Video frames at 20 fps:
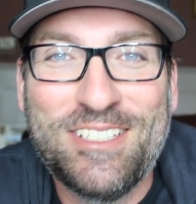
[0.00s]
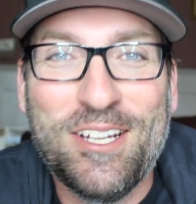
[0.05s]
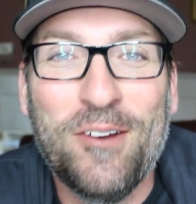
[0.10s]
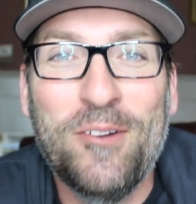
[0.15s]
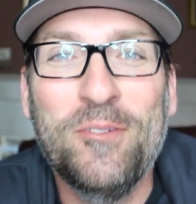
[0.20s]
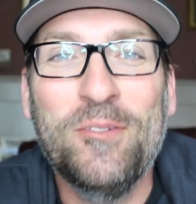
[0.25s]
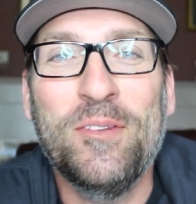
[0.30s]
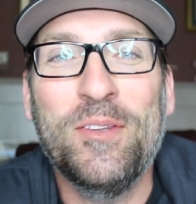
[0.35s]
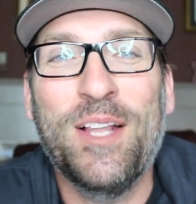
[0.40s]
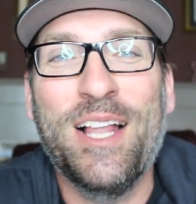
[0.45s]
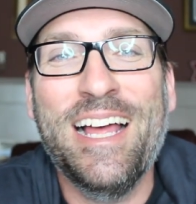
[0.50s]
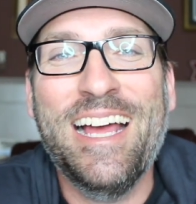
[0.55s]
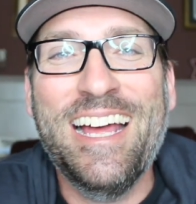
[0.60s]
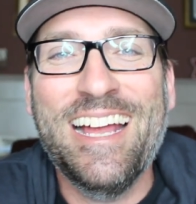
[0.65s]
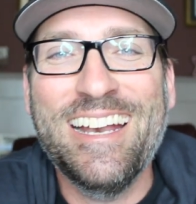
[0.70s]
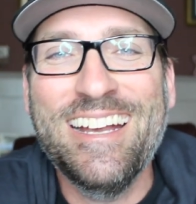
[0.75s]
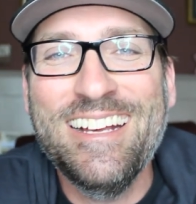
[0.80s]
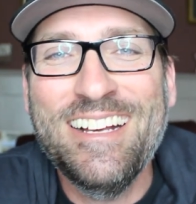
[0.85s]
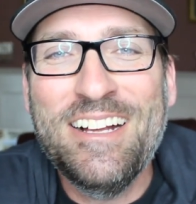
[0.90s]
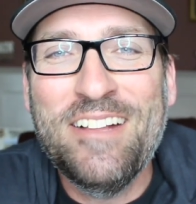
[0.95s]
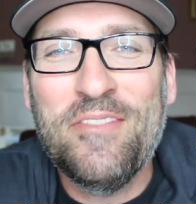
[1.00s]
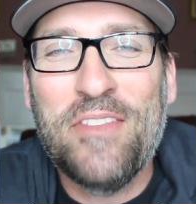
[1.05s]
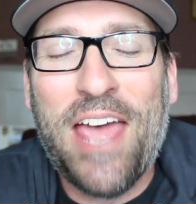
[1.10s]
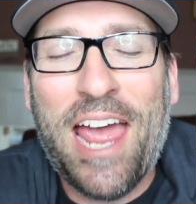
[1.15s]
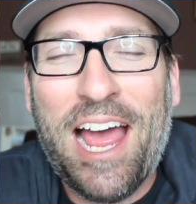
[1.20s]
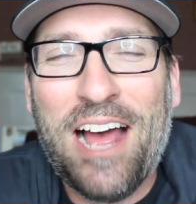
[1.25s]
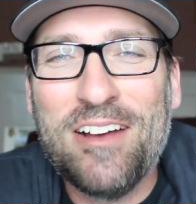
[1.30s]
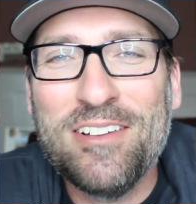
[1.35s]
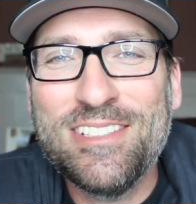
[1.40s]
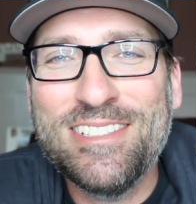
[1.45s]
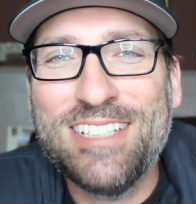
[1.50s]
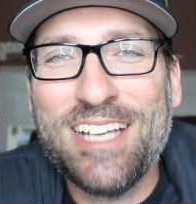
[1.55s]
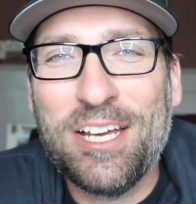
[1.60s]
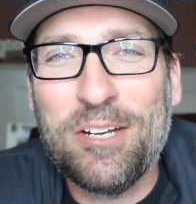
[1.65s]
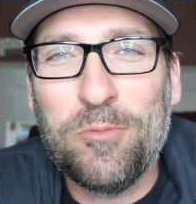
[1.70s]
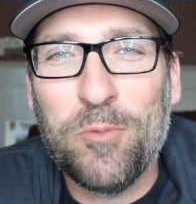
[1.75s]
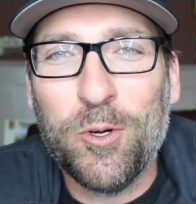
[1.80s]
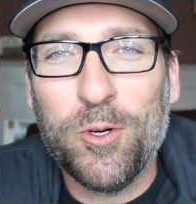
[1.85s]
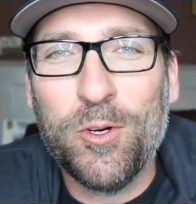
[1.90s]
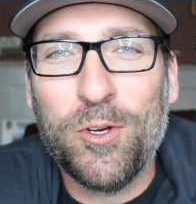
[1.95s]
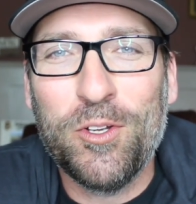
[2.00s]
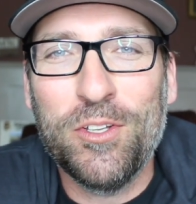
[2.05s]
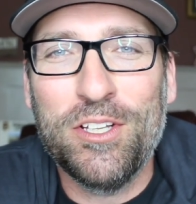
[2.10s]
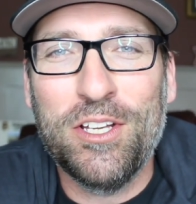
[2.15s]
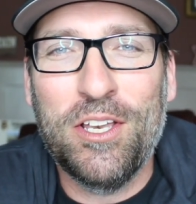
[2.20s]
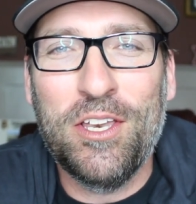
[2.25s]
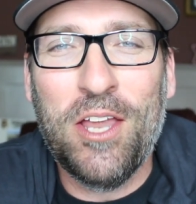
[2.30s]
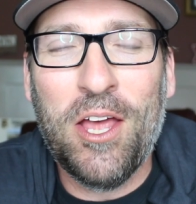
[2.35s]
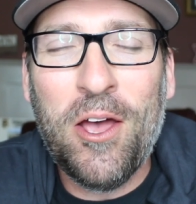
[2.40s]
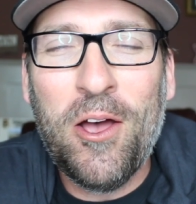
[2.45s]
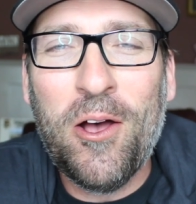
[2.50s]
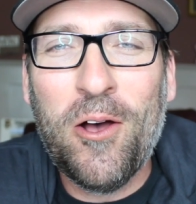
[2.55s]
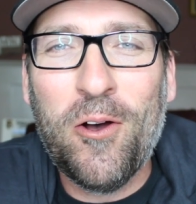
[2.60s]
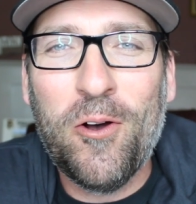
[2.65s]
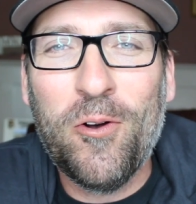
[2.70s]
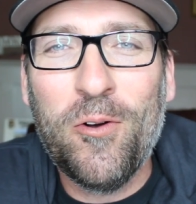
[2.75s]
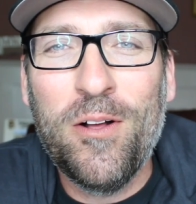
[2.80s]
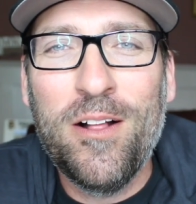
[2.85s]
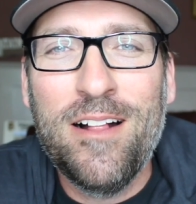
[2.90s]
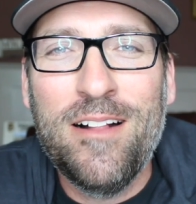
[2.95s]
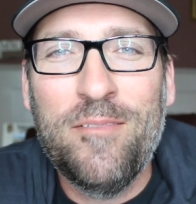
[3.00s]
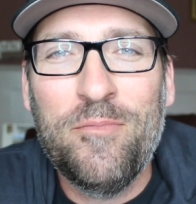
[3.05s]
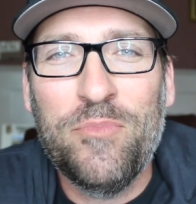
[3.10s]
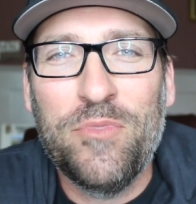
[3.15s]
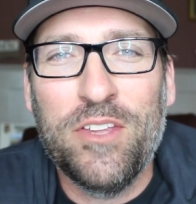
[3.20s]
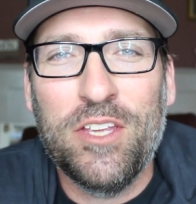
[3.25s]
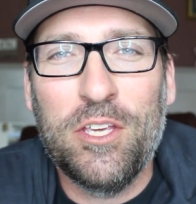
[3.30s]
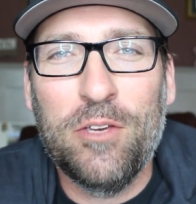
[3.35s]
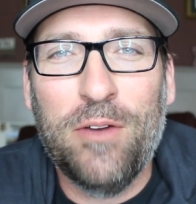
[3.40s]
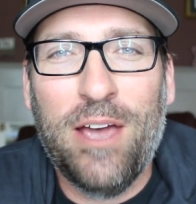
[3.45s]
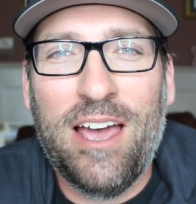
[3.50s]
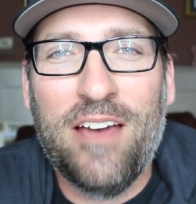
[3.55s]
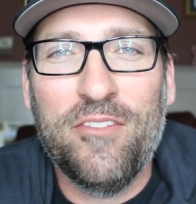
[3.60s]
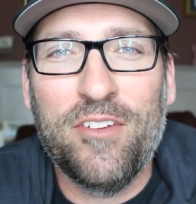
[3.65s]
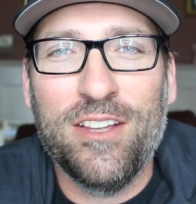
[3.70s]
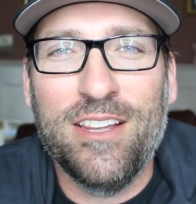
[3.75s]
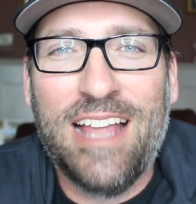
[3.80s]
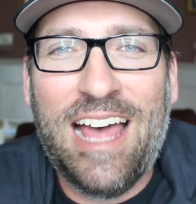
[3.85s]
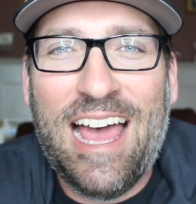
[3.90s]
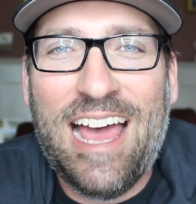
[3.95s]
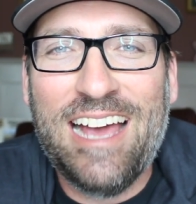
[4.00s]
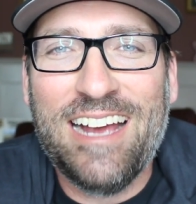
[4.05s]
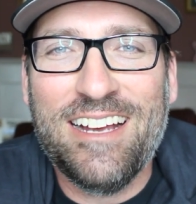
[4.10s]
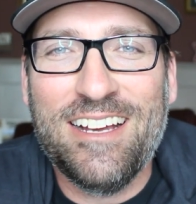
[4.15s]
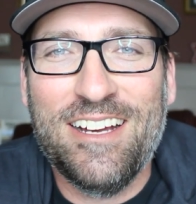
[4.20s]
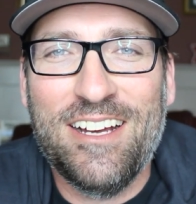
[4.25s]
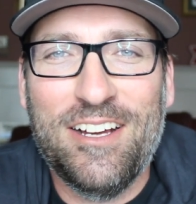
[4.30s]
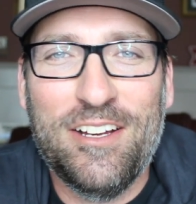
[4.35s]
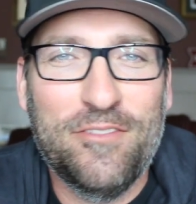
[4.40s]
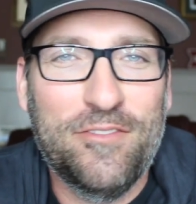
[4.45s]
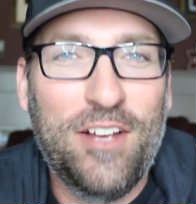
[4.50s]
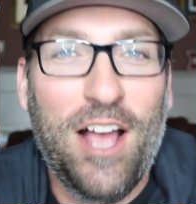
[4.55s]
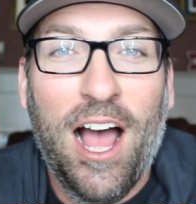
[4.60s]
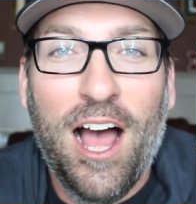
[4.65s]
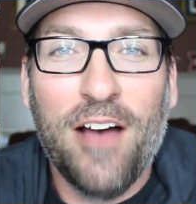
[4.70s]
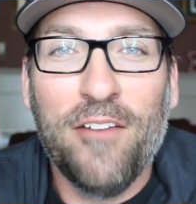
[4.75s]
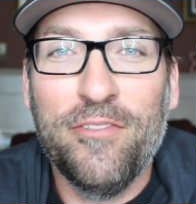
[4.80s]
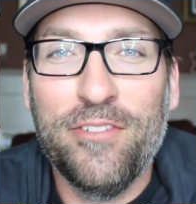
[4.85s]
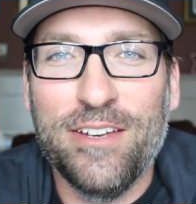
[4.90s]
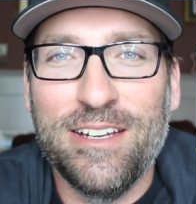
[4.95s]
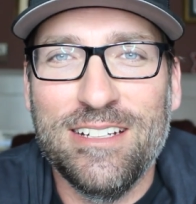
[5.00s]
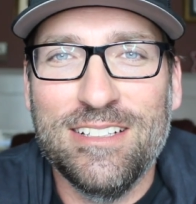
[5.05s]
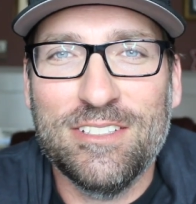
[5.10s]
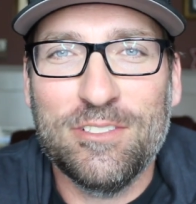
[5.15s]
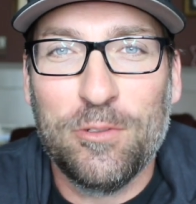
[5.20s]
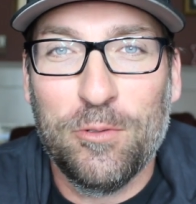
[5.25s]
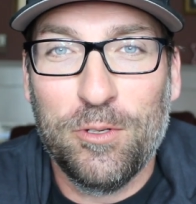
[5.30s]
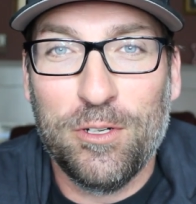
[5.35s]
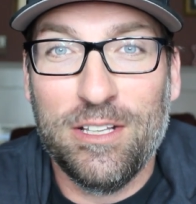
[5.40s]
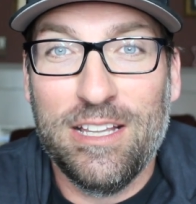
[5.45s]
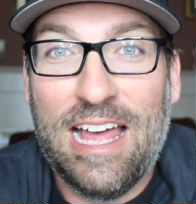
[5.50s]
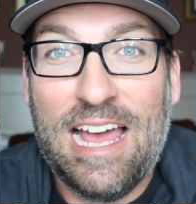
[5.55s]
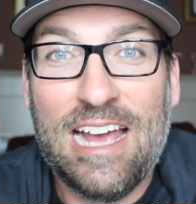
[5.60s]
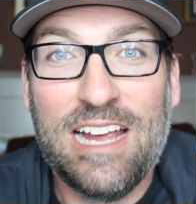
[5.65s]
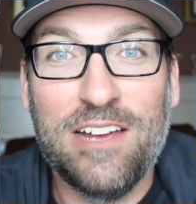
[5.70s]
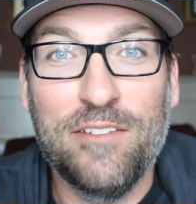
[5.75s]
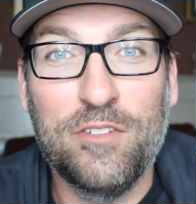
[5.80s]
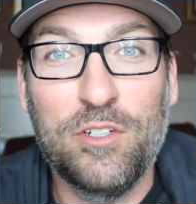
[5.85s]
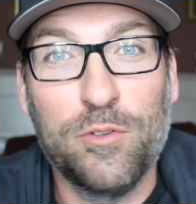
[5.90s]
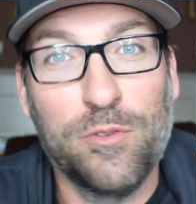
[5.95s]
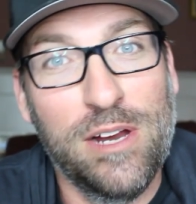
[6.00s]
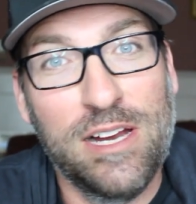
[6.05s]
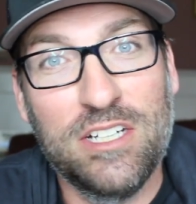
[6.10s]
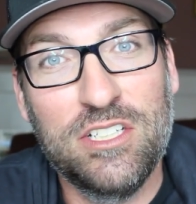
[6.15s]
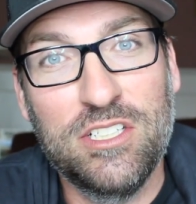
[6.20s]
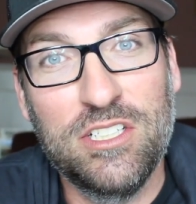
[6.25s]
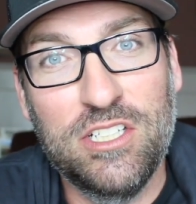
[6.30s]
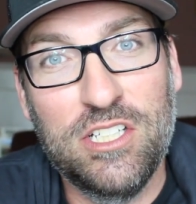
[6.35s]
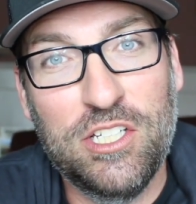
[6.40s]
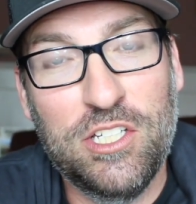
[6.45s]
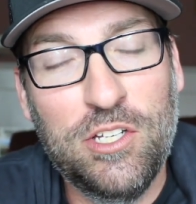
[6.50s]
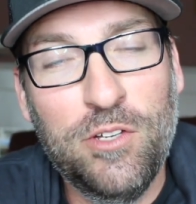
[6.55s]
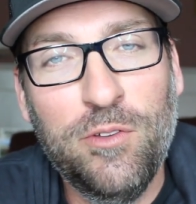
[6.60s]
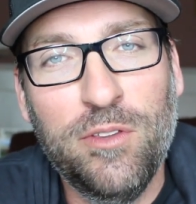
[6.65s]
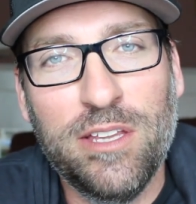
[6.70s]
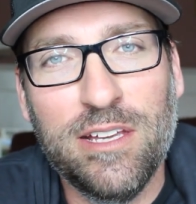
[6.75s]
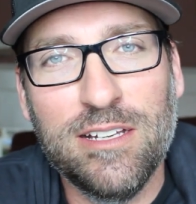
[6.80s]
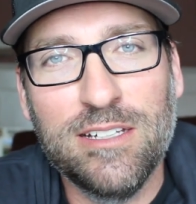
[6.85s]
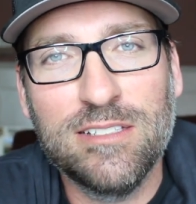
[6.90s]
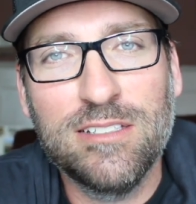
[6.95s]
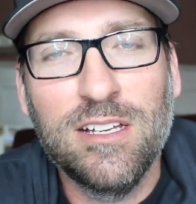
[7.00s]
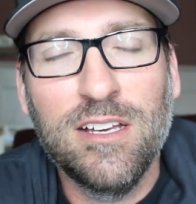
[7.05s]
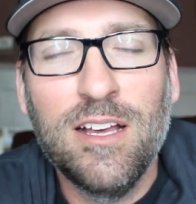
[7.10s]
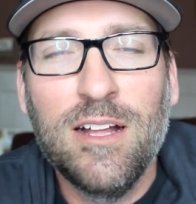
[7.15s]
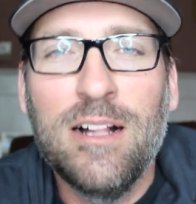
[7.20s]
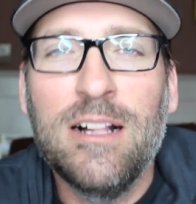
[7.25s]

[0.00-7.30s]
Don't let the outside world know you have a lack of confidence or a lack of direction to do this.